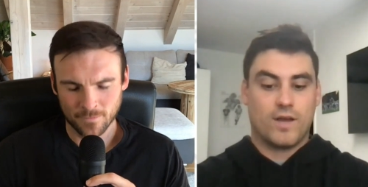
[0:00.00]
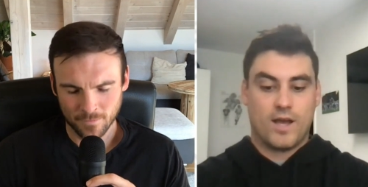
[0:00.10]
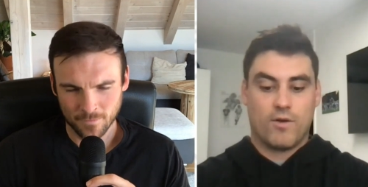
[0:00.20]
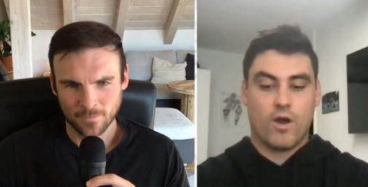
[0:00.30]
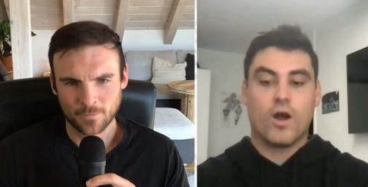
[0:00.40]

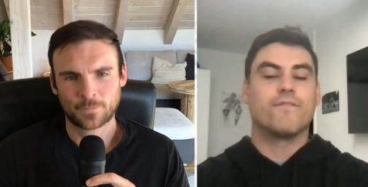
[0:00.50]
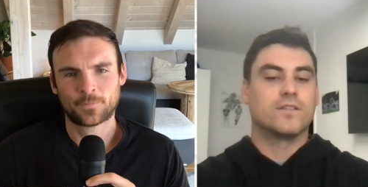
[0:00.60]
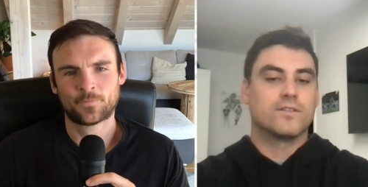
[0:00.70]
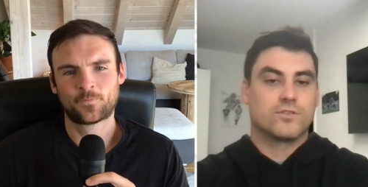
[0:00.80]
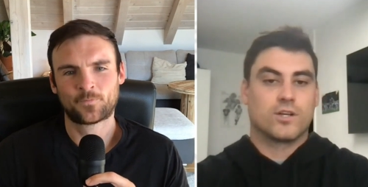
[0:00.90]
Speaker 1: how our
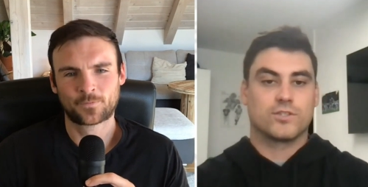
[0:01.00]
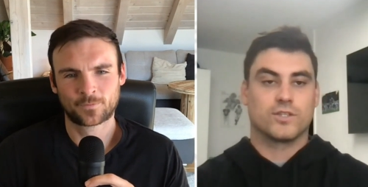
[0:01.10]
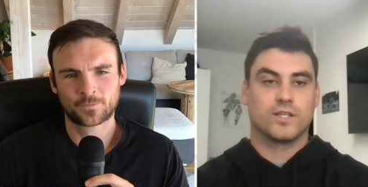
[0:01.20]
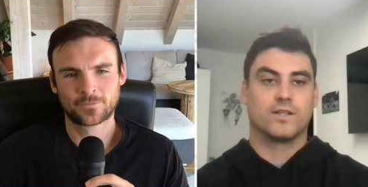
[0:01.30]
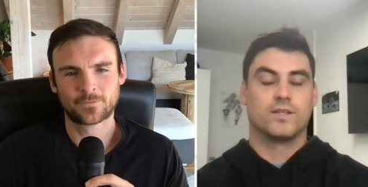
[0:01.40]
offensive structure
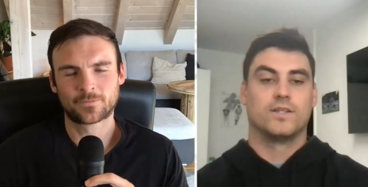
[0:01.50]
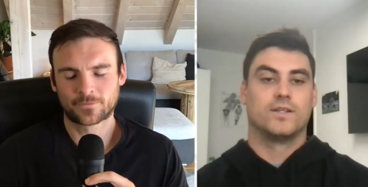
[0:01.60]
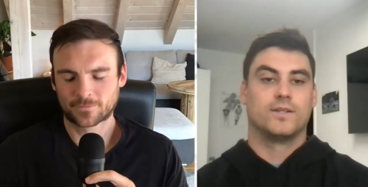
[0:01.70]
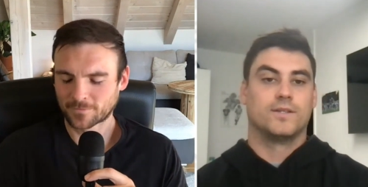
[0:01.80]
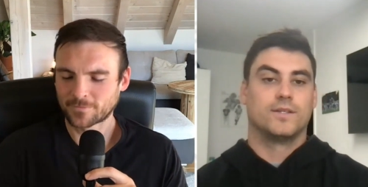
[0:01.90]
can
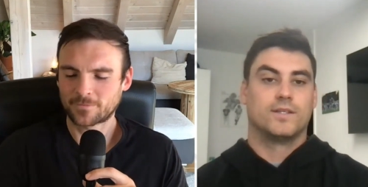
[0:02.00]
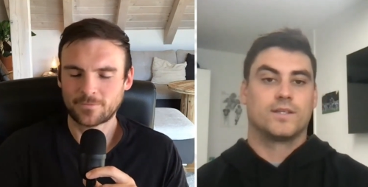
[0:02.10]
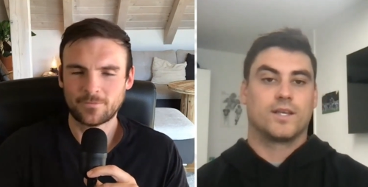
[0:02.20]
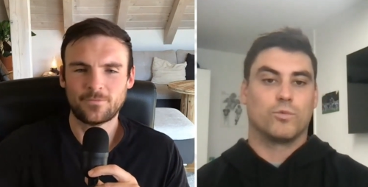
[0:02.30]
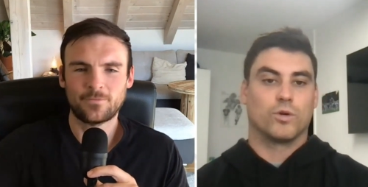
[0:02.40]

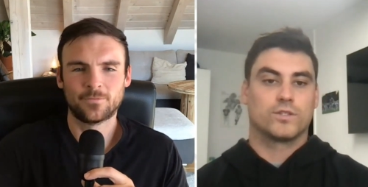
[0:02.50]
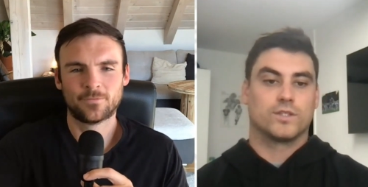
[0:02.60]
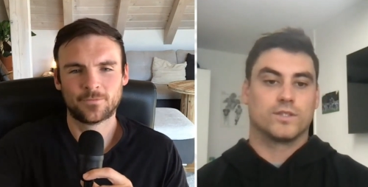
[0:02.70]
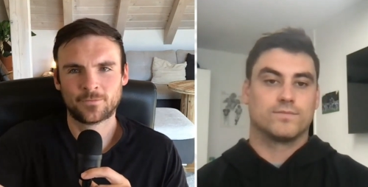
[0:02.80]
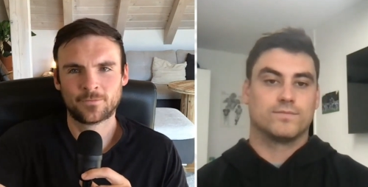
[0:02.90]
can work
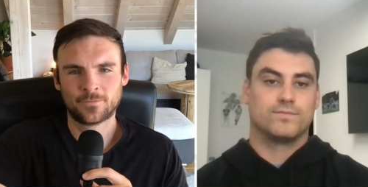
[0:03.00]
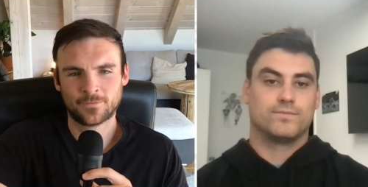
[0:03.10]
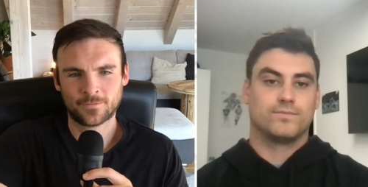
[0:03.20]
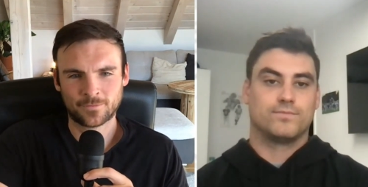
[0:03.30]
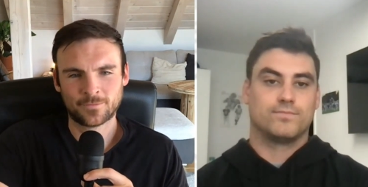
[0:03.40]
to
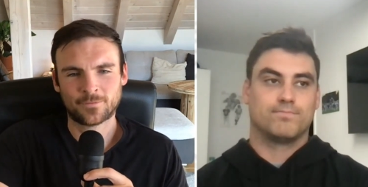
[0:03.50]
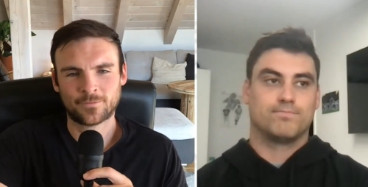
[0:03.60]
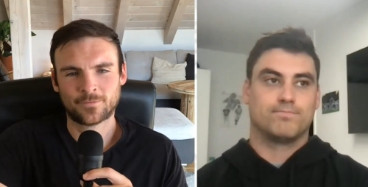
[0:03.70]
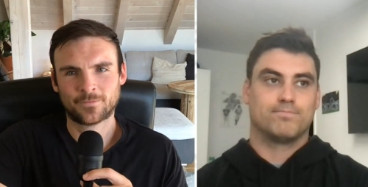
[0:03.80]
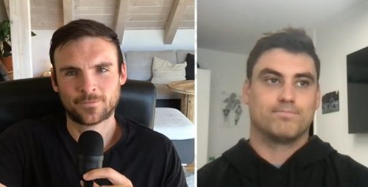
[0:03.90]

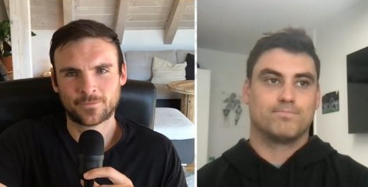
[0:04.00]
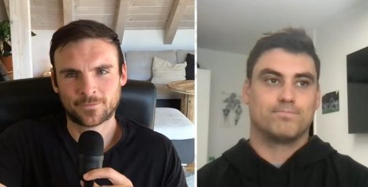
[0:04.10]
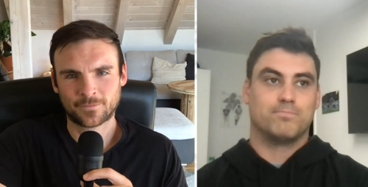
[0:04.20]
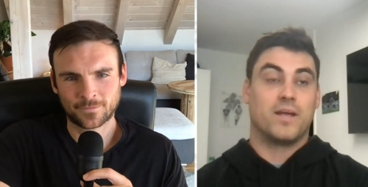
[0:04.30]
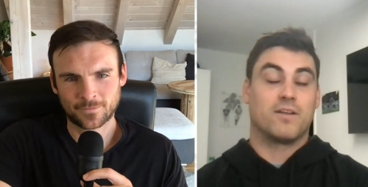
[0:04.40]

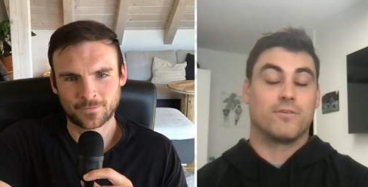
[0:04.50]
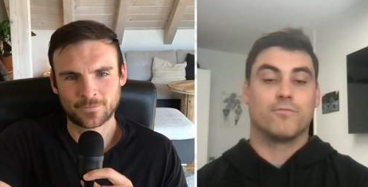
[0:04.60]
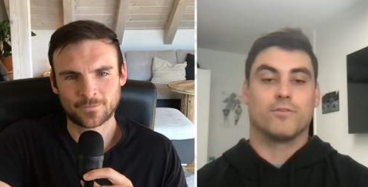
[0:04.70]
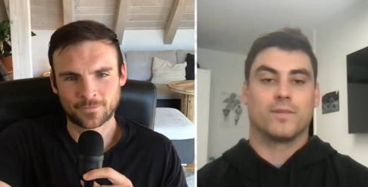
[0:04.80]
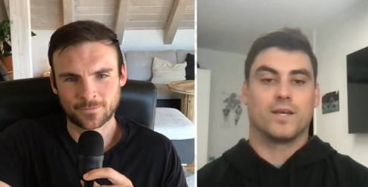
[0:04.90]

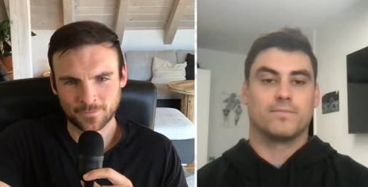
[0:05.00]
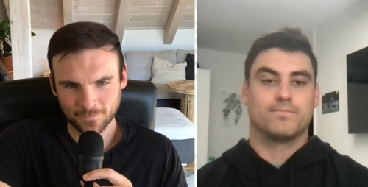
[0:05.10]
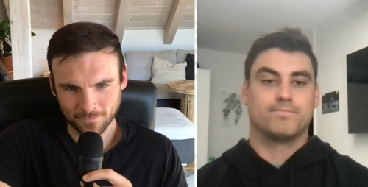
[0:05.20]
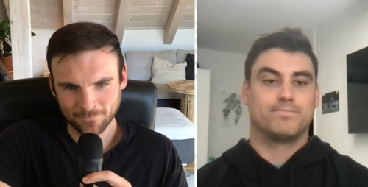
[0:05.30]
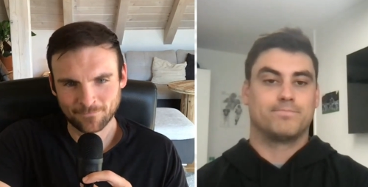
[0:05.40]
benefit from that.
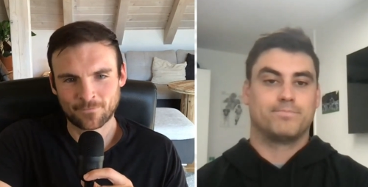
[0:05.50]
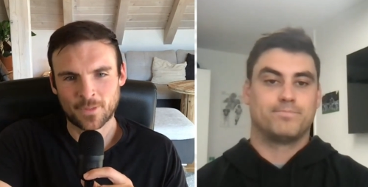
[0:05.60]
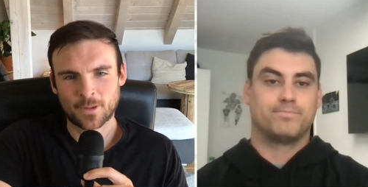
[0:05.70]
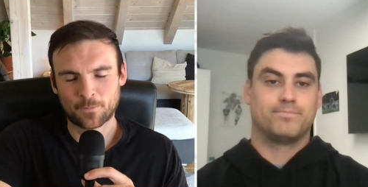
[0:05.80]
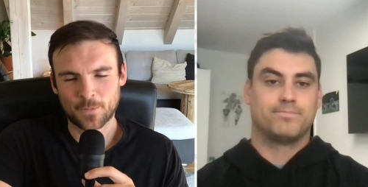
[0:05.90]

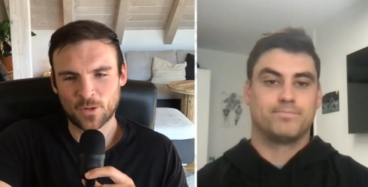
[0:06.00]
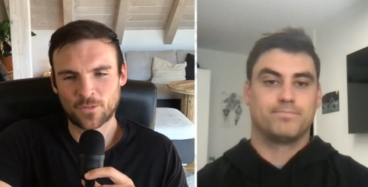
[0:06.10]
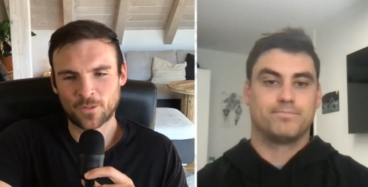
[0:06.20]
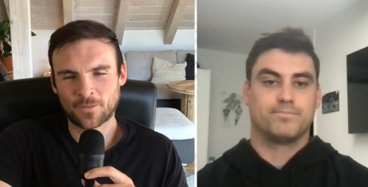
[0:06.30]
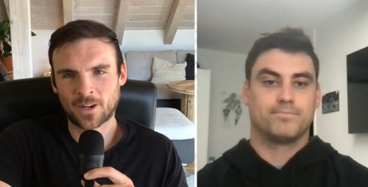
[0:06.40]

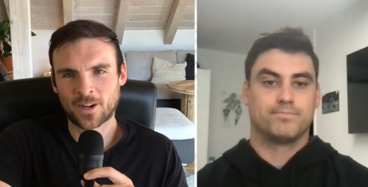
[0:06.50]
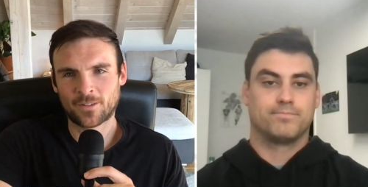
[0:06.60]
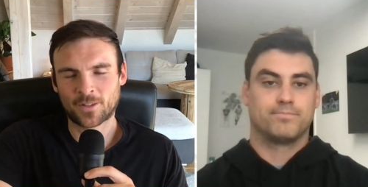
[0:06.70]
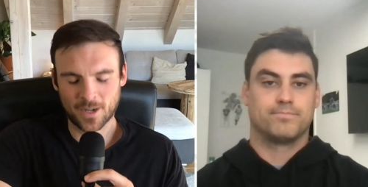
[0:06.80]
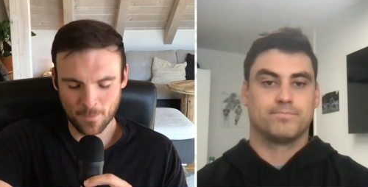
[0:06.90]
Speaker 2: Beautiful, very
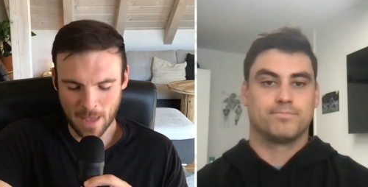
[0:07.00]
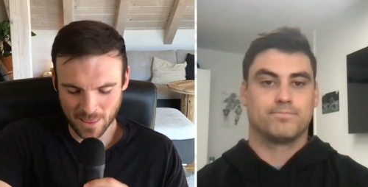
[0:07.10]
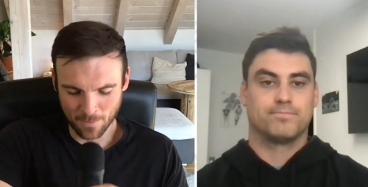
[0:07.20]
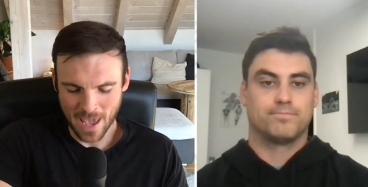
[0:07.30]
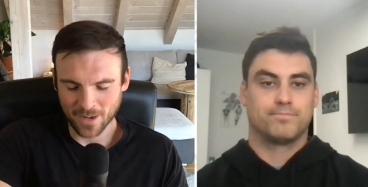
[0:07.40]
very
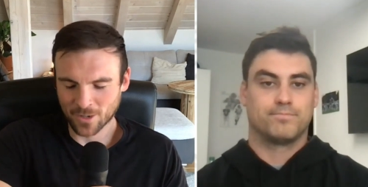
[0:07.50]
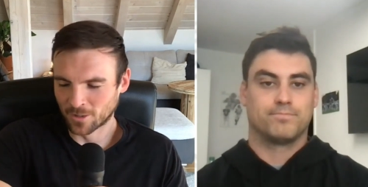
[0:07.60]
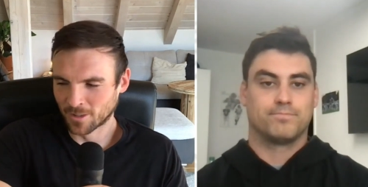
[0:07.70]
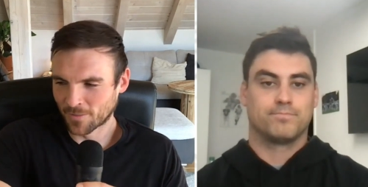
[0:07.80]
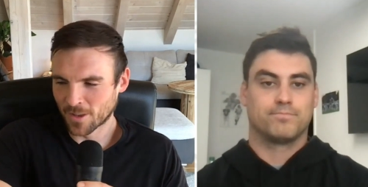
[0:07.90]

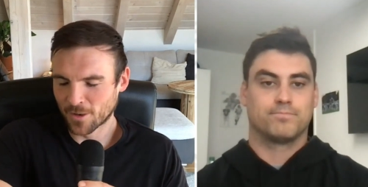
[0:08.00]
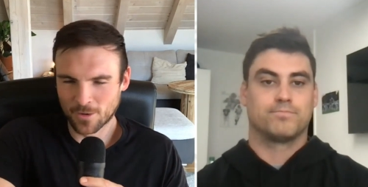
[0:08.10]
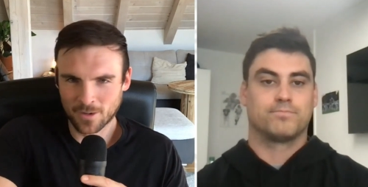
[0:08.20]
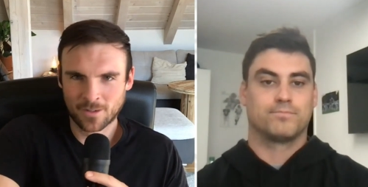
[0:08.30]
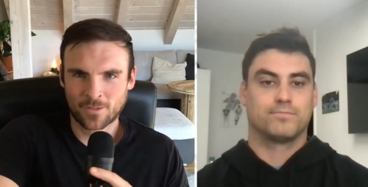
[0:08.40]
mathematical of
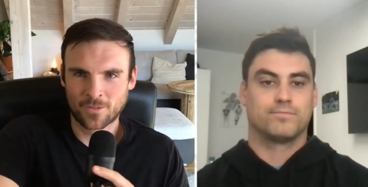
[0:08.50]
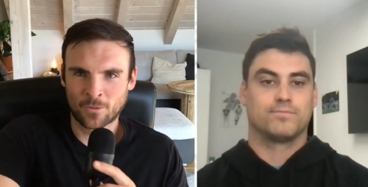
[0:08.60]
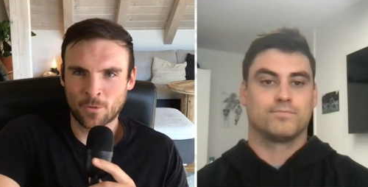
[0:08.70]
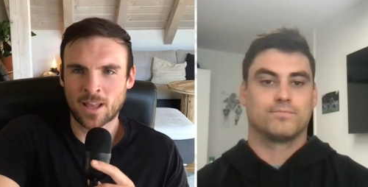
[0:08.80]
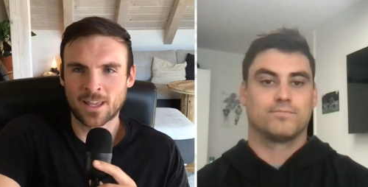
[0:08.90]
you for
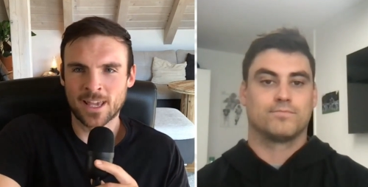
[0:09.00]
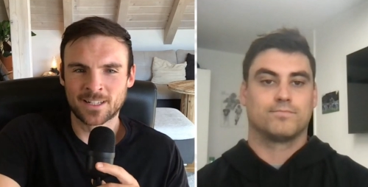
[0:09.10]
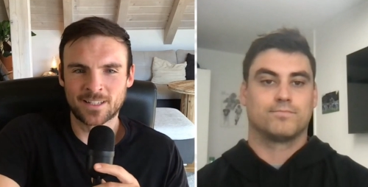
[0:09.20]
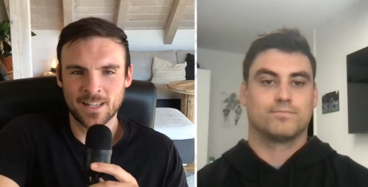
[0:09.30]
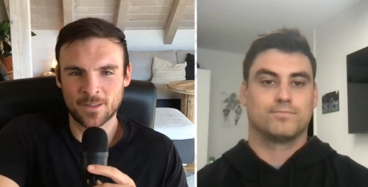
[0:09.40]
Reilly
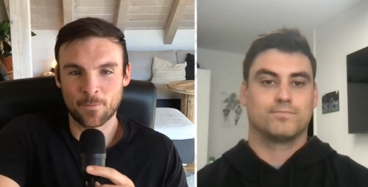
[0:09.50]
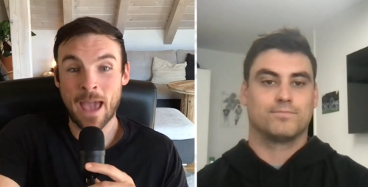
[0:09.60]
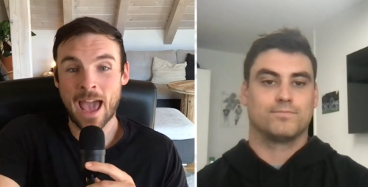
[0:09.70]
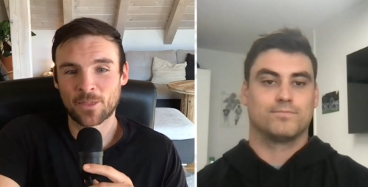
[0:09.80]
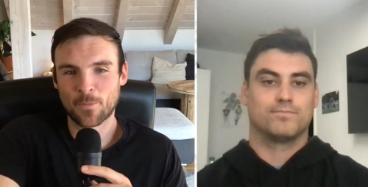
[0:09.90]
Hennessey, the
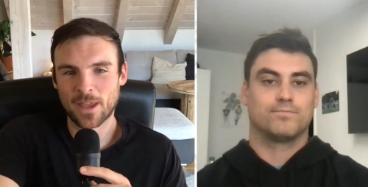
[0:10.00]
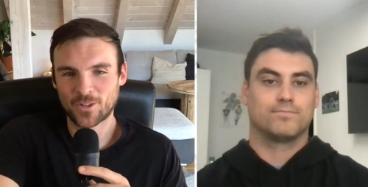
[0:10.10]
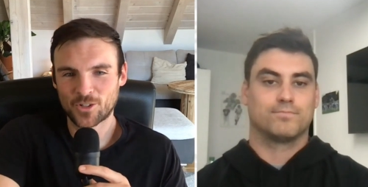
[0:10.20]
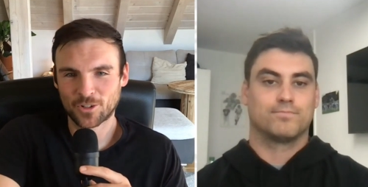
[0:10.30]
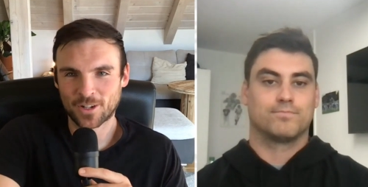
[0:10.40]
math
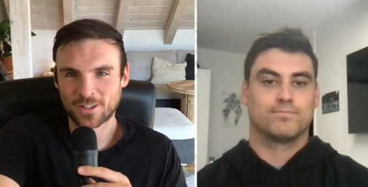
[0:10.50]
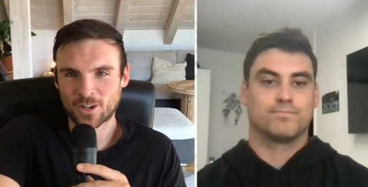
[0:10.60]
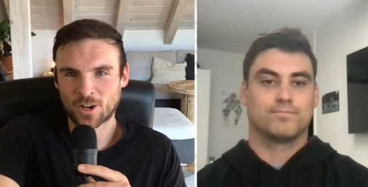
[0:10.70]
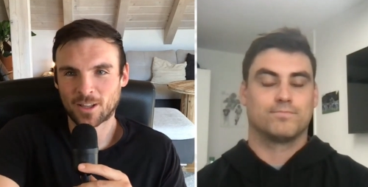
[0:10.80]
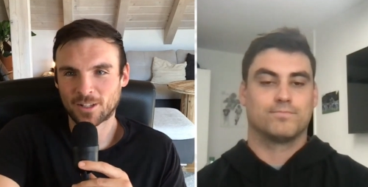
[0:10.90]
major in
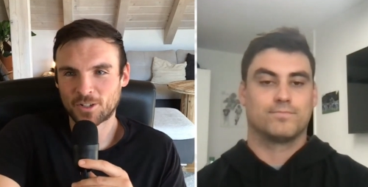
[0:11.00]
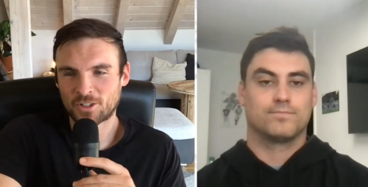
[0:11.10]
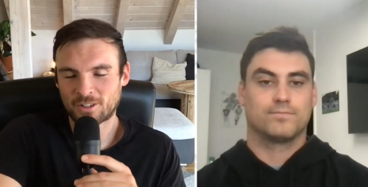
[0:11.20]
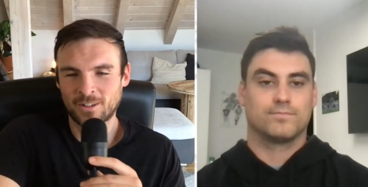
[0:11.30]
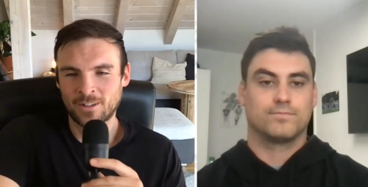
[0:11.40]
college.